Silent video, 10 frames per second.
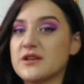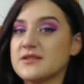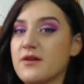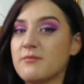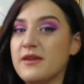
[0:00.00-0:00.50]
so
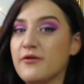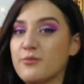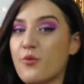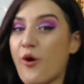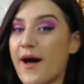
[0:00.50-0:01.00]
I'm even
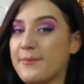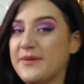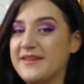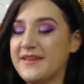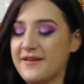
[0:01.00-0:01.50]
more
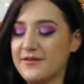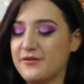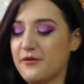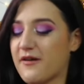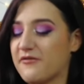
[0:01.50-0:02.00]
happy uh, to
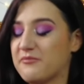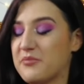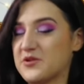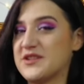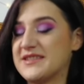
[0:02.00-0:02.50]
have
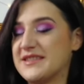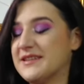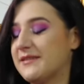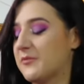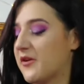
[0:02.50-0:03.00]
purchased it.
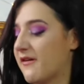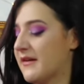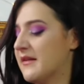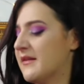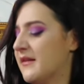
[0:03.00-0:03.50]
But
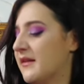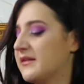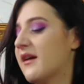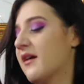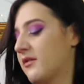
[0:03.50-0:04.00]

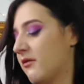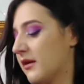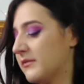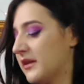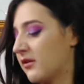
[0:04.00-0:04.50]
yeah, no, I
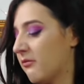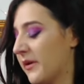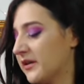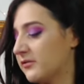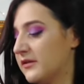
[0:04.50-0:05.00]
mean, compared
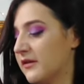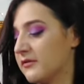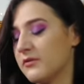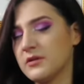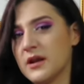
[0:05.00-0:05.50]
to the other
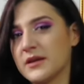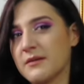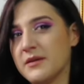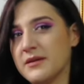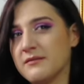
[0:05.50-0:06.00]
one, like, I
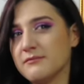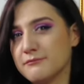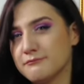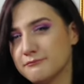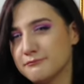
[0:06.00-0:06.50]
mean,
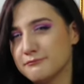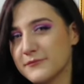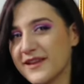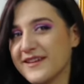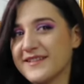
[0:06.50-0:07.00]

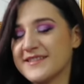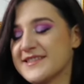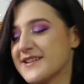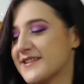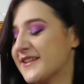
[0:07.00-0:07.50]

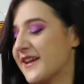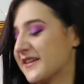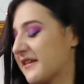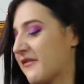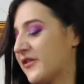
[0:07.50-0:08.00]
the, like,
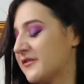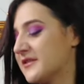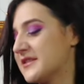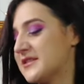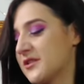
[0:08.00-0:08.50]
I think the
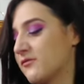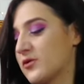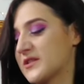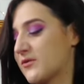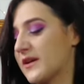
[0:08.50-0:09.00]
decision
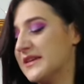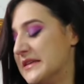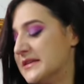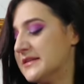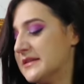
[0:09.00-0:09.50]
was quite
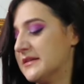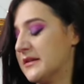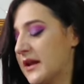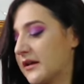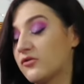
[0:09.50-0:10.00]
easy.
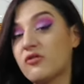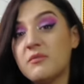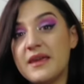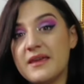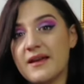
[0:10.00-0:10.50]
Like, to
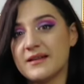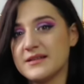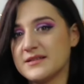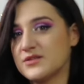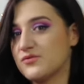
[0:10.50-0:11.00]
me, at
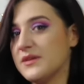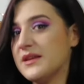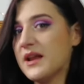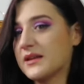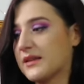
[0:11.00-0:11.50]
least, to me,
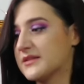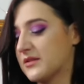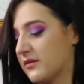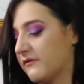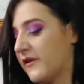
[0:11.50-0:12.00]
like, there's
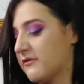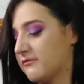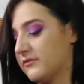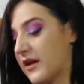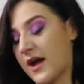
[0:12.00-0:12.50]
a very
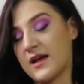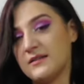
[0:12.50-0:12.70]
high